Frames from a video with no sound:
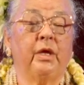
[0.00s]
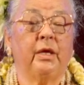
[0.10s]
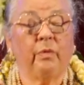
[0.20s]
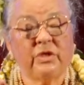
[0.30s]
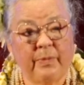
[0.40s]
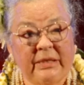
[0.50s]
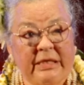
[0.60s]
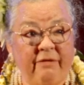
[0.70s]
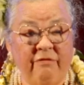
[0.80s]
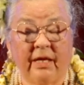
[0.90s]
It was
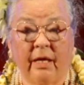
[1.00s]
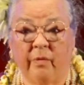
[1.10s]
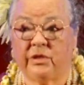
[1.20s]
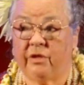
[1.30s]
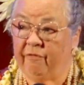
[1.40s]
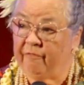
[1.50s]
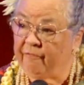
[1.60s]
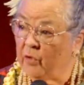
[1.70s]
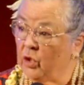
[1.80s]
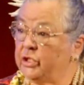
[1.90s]
believed that I was the
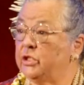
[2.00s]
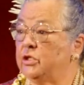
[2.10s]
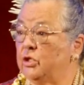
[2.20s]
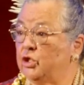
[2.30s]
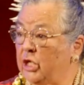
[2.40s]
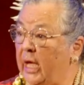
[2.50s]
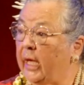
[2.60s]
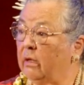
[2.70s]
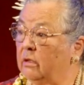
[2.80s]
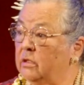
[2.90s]
first
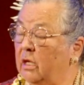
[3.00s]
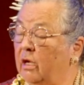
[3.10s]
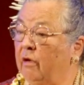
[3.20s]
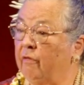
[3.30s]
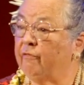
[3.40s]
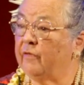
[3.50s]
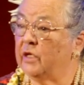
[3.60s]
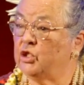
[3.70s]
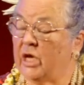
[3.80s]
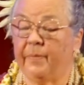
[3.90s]
child of
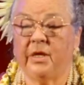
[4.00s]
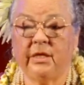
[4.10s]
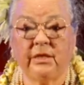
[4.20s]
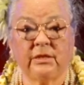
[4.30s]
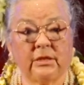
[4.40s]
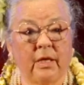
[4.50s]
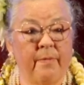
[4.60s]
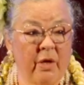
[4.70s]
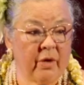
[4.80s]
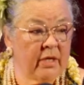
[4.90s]
Japanese
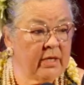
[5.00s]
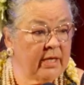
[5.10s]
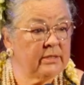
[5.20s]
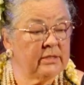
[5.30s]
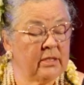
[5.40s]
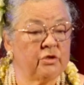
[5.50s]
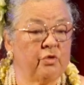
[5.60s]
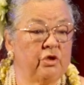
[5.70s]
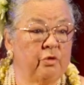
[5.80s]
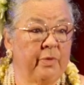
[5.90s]
American
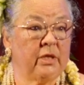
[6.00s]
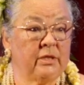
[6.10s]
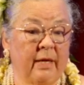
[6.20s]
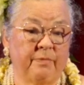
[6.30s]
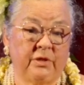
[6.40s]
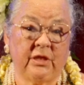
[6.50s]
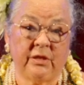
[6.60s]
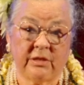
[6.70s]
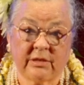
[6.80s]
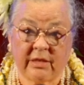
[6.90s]
ancestry to be adopted
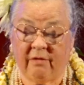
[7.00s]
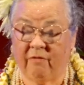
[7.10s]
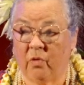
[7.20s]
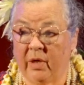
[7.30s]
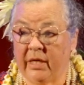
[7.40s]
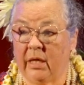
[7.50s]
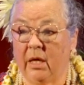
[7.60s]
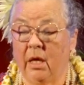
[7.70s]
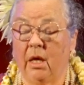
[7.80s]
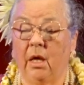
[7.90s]
in the state of Hawaii.
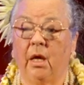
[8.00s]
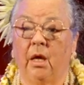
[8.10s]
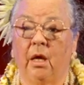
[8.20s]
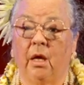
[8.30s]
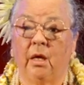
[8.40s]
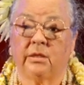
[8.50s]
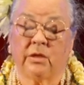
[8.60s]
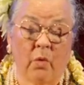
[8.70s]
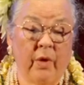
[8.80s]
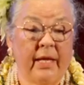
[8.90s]

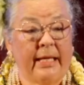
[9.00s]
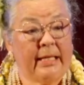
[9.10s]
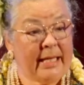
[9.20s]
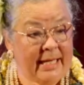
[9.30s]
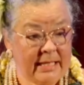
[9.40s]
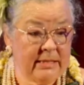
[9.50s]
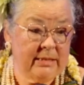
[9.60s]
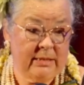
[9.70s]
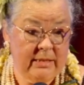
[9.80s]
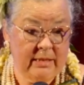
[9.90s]
So when I
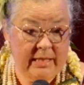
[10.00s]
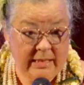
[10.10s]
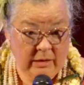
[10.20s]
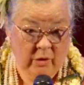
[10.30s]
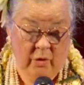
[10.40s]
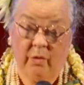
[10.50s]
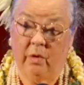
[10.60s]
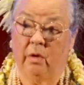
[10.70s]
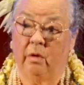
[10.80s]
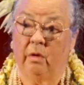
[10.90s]
landed in
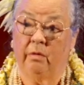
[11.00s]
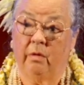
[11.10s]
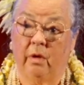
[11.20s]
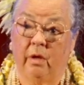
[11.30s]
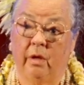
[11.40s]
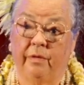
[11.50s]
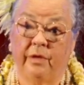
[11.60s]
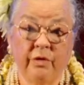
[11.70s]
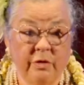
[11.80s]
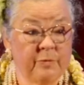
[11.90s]
Hilo,
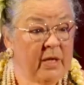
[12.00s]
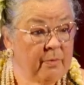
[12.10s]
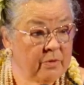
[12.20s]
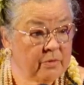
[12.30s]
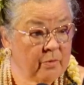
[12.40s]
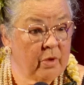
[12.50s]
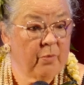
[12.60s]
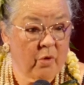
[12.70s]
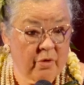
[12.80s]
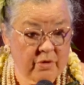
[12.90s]
the newspaper
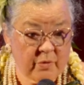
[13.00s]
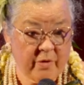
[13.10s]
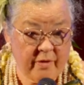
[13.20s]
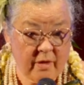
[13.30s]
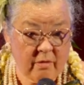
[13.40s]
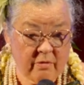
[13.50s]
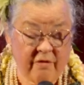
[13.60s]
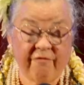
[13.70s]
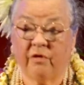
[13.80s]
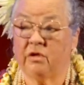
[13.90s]
reporters were there
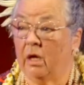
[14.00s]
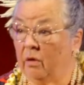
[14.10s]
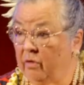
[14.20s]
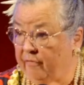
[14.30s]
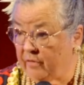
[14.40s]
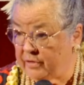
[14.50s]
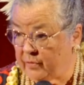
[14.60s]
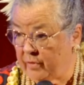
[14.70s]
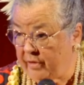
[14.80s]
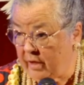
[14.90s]
and
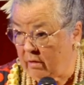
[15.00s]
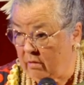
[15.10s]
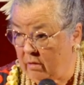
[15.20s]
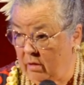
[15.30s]
photographers were there.